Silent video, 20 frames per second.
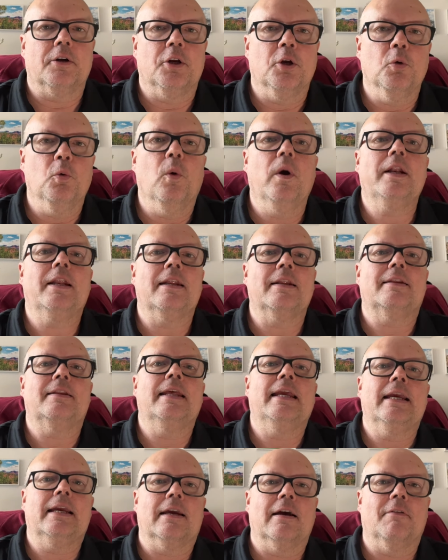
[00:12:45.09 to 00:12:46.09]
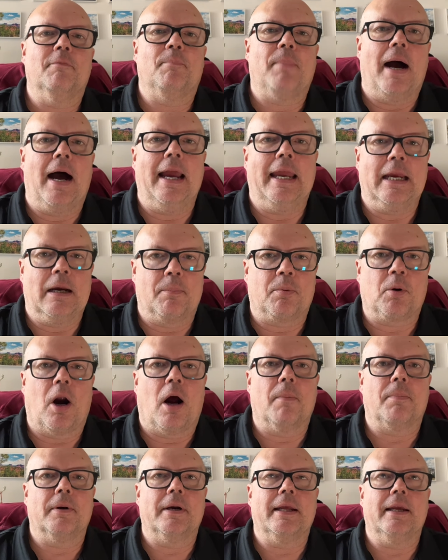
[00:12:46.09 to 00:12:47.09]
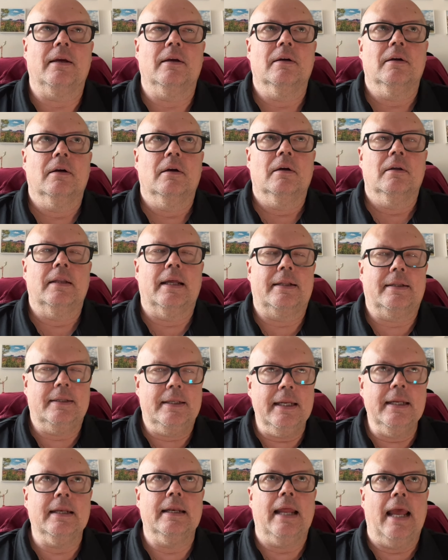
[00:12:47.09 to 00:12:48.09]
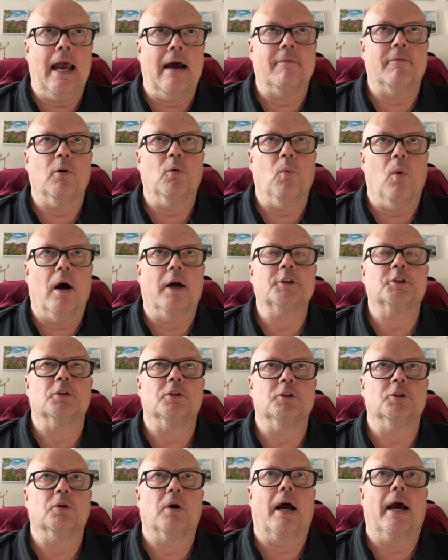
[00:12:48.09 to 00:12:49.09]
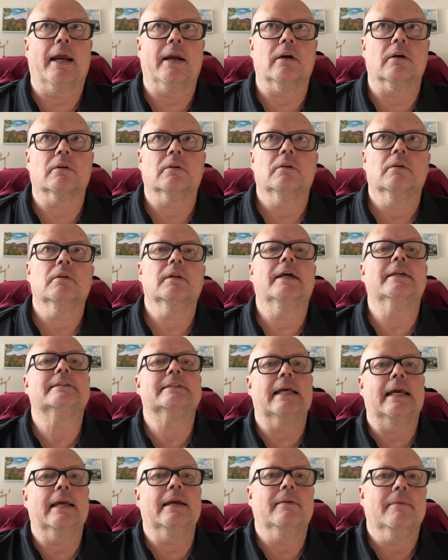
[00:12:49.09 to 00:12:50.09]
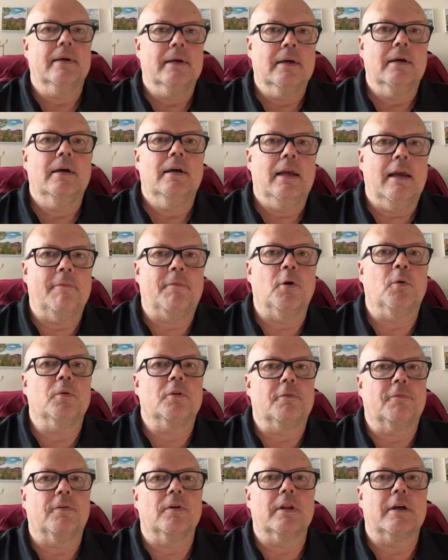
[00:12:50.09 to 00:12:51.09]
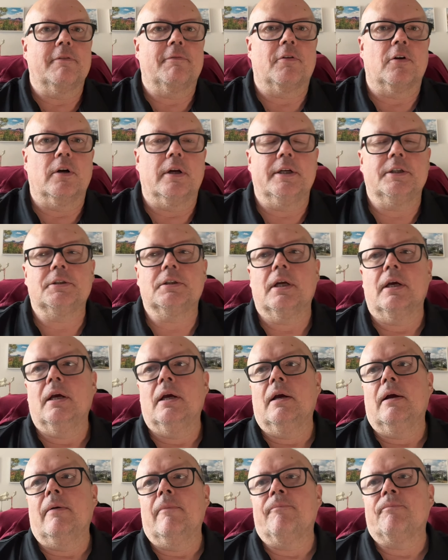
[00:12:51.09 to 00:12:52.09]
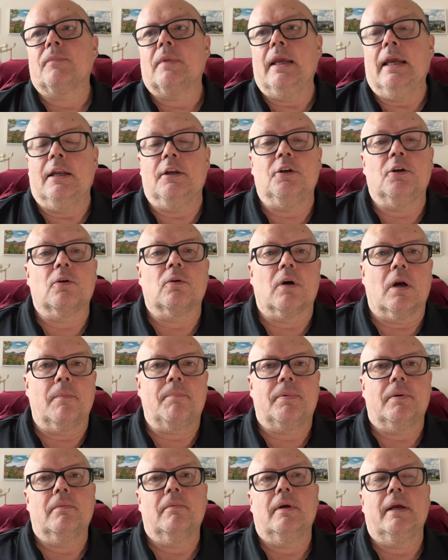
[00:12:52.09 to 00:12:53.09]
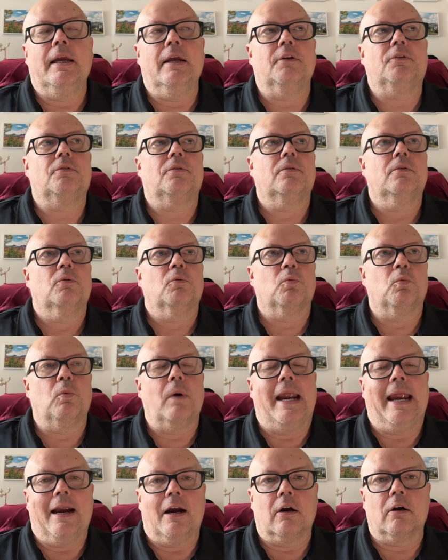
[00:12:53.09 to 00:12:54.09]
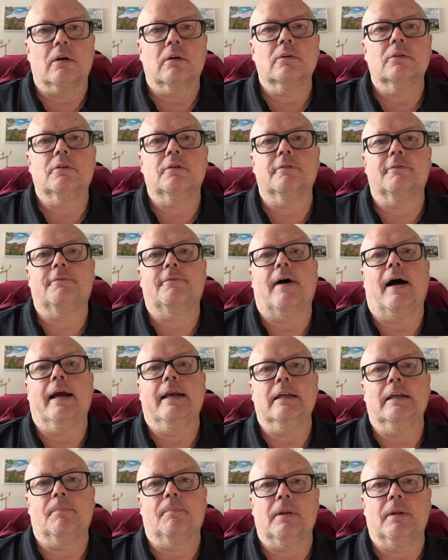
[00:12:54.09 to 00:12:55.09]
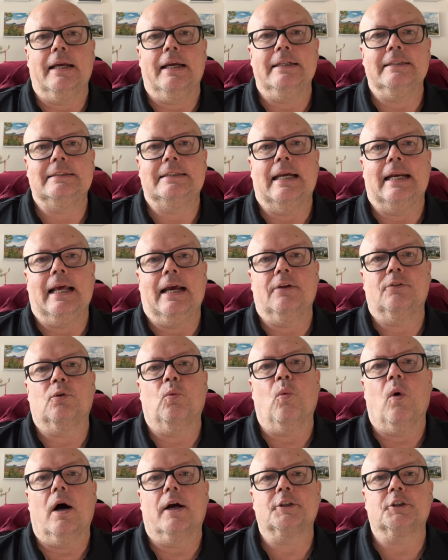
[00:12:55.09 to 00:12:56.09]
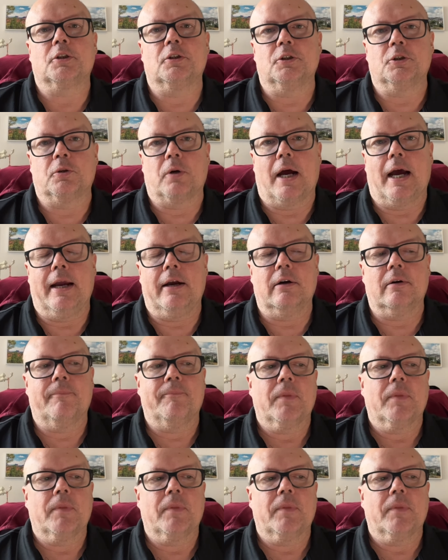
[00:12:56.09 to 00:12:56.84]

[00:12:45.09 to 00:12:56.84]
You wouldn't think of buying a property that didn't have a washer dryer, let's say if it was fully furnished. In Europe, it's rare to find a place that has a washer dryer.